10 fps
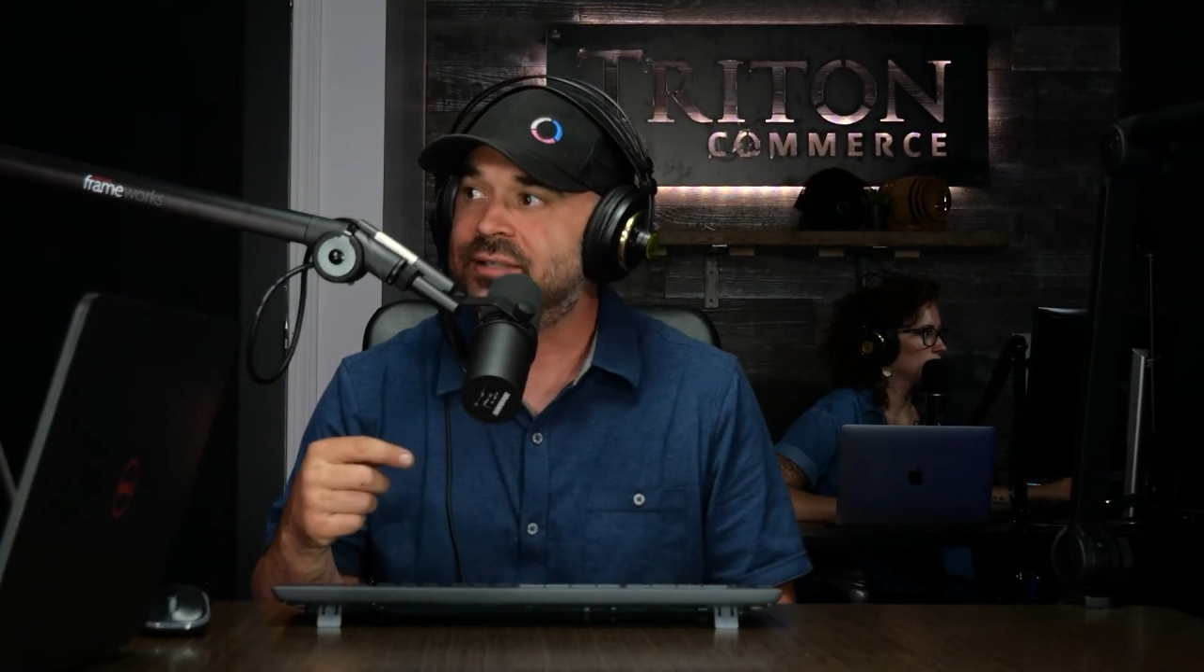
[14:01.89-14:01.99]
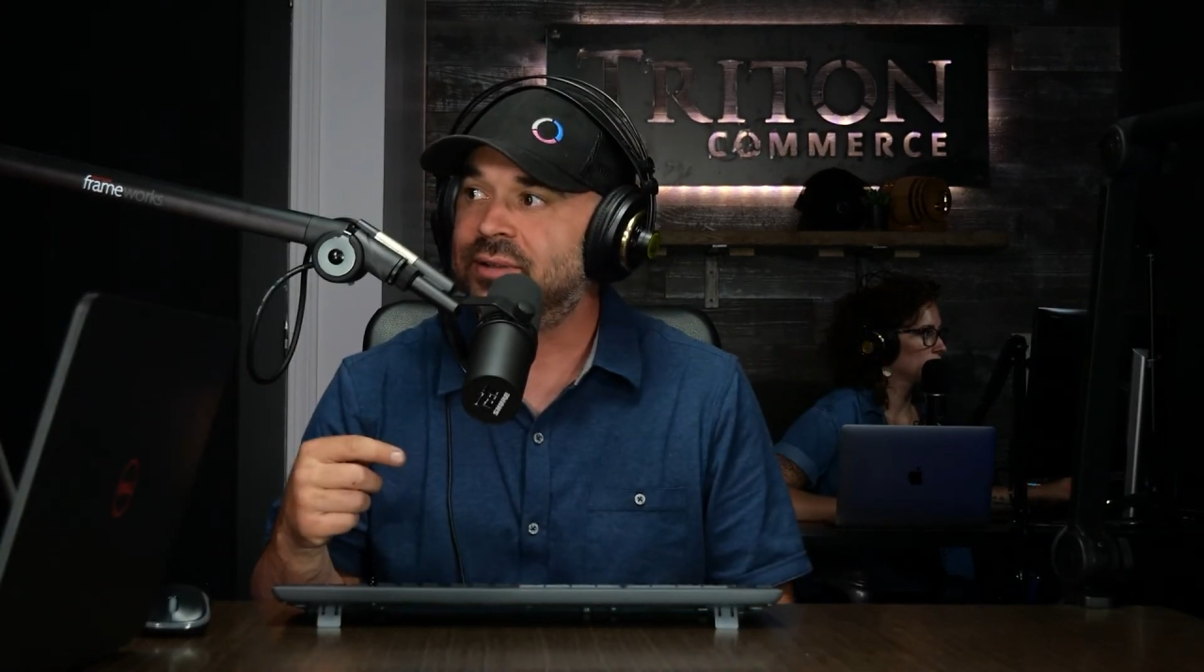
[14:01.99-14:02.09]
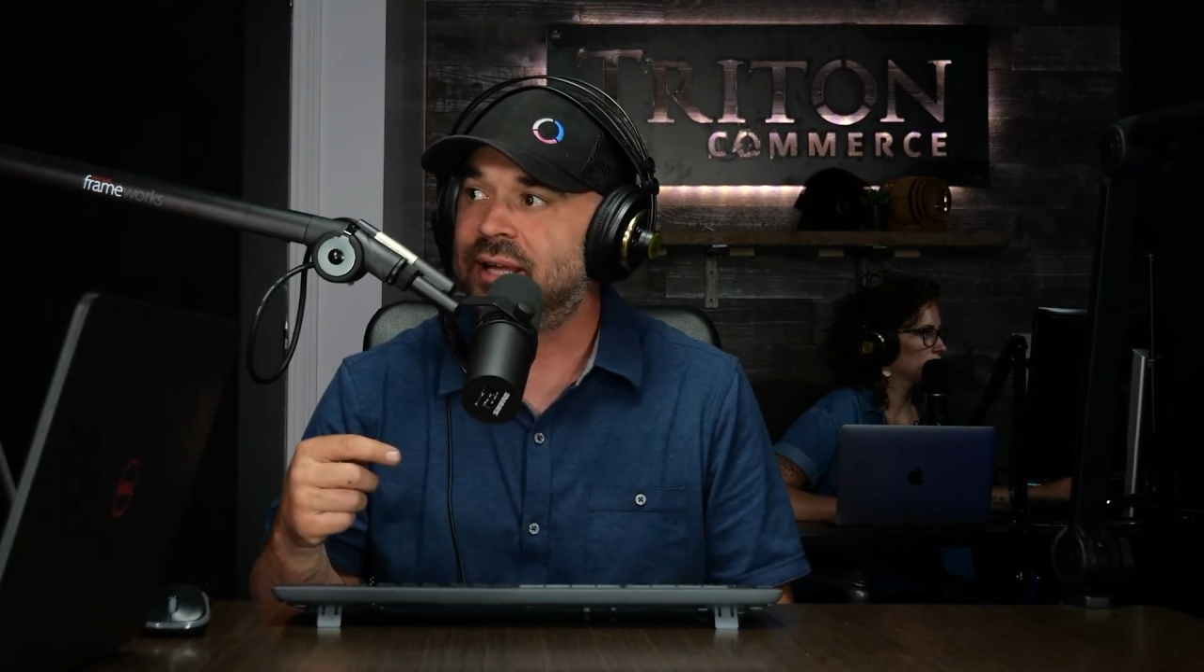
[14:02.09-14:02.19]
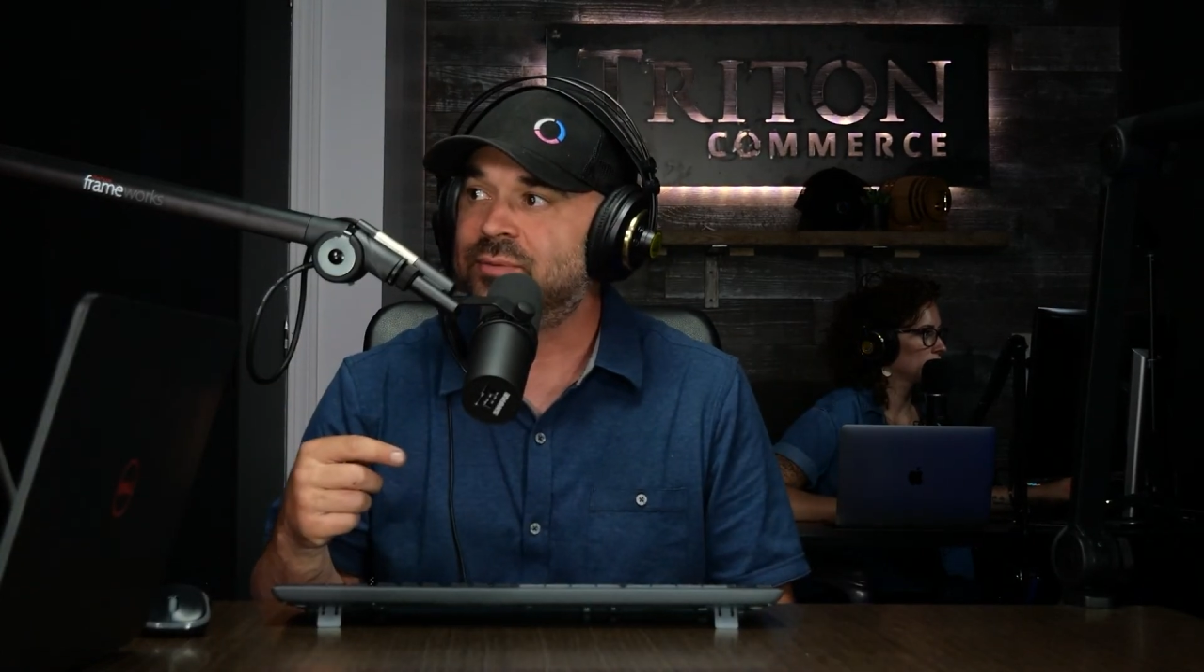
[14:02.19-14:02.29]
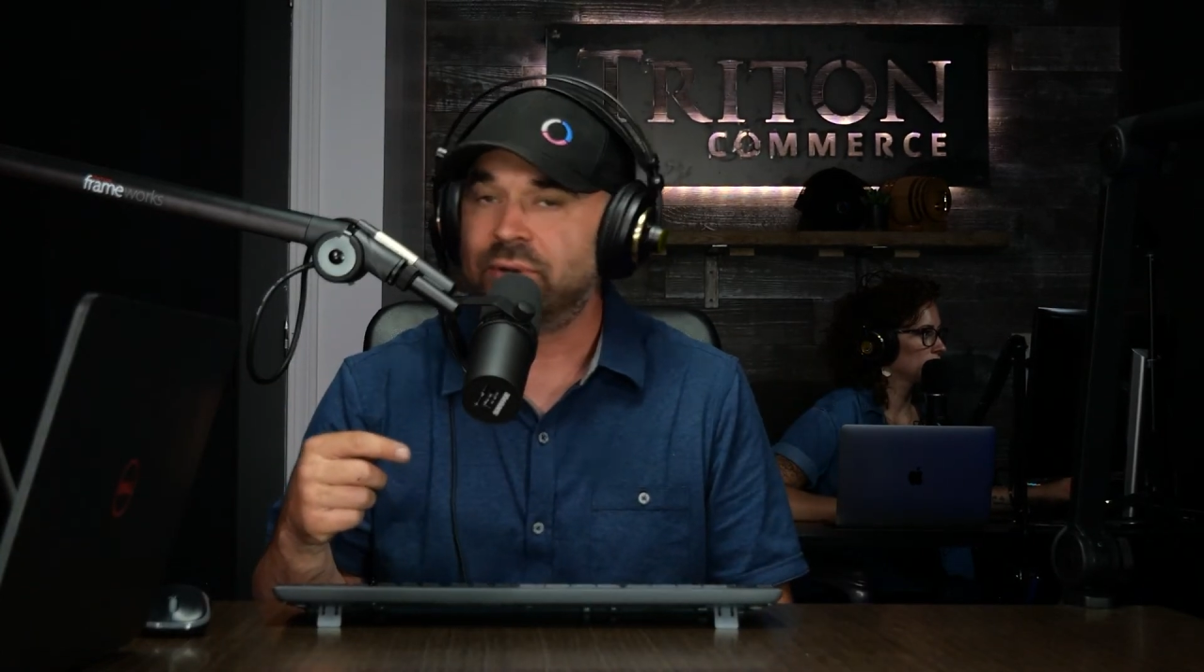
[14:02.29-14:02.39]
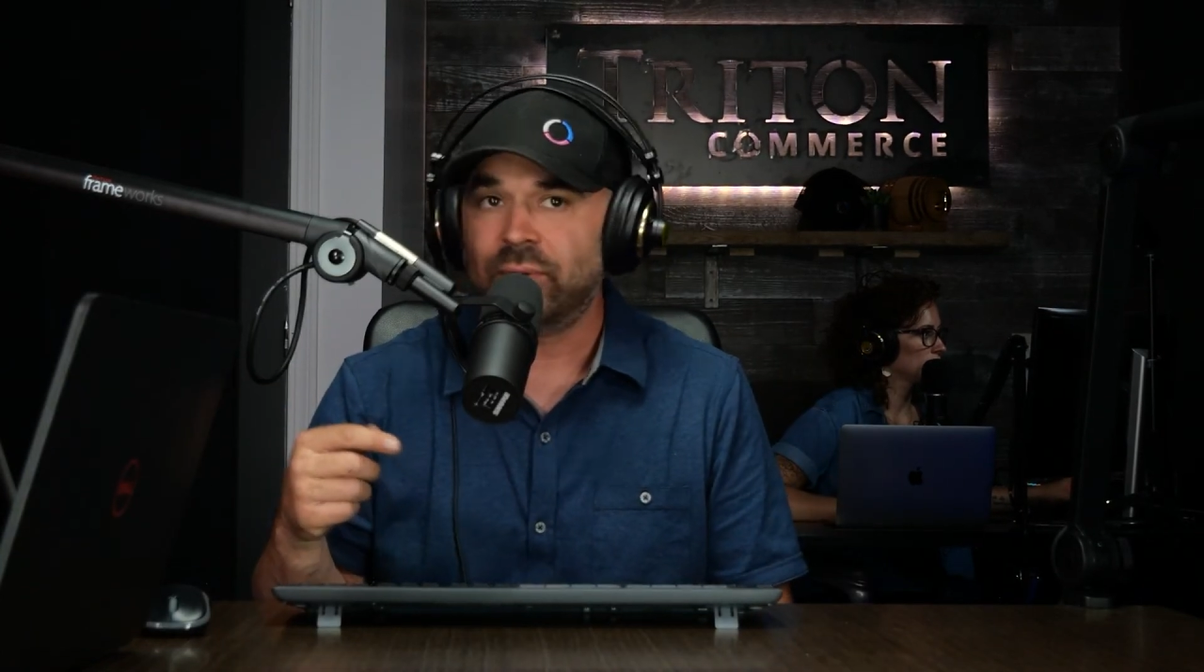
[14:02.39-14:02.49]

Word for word: So that's yep. where your